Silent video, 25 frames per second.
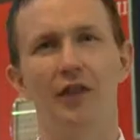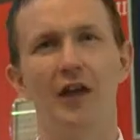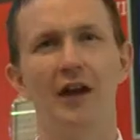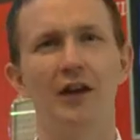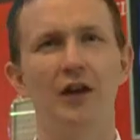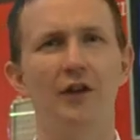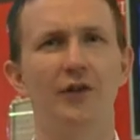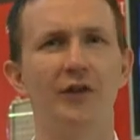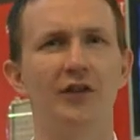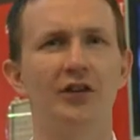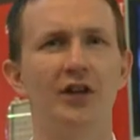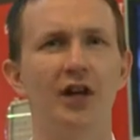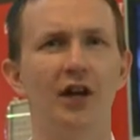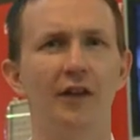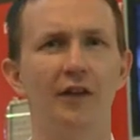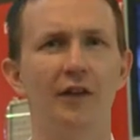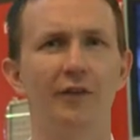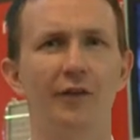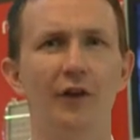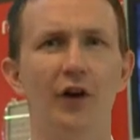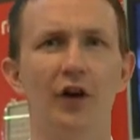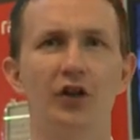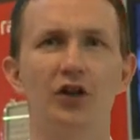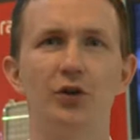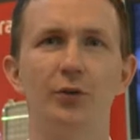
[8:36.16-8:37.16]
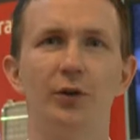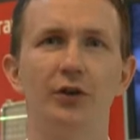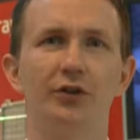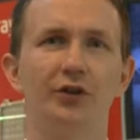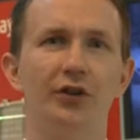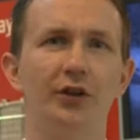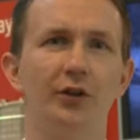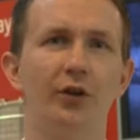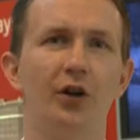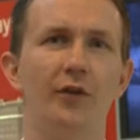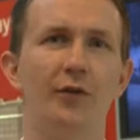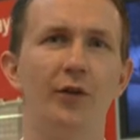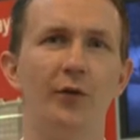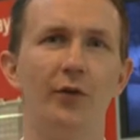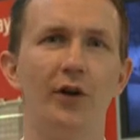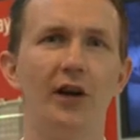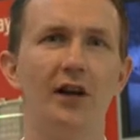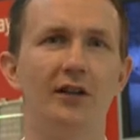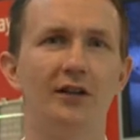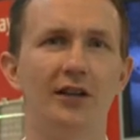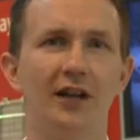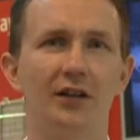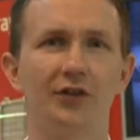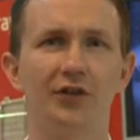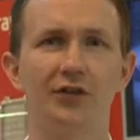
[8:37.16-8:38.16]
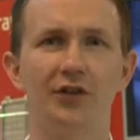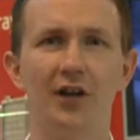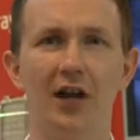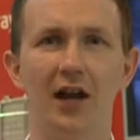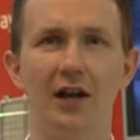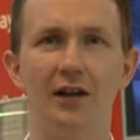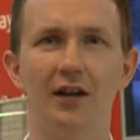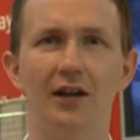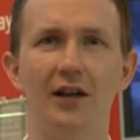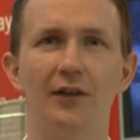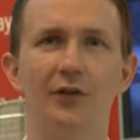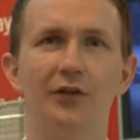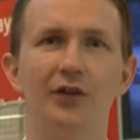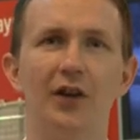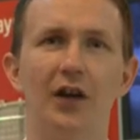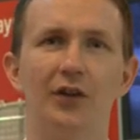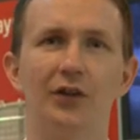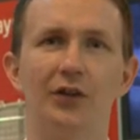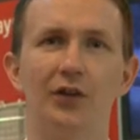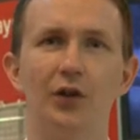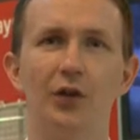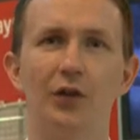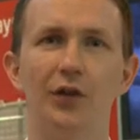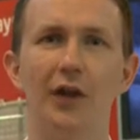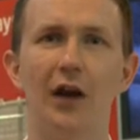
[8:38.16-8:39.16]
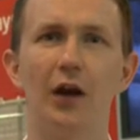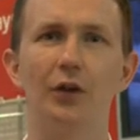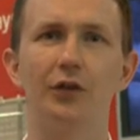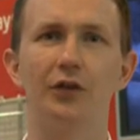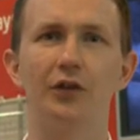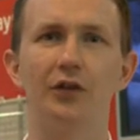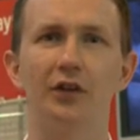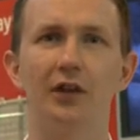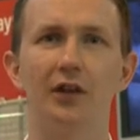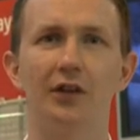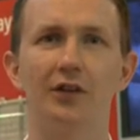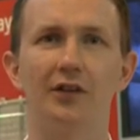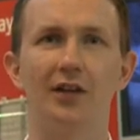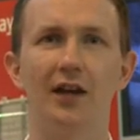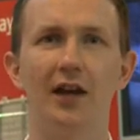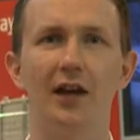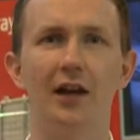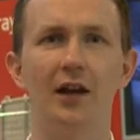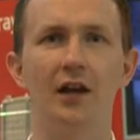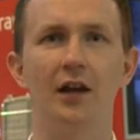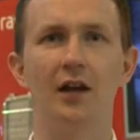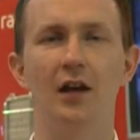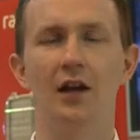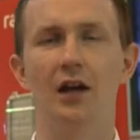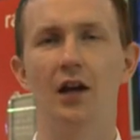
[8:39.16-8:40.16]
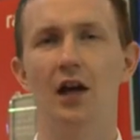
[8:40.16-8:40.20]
Thank you for taking the virtual tour of the Raytec stand at IFSEC 2010.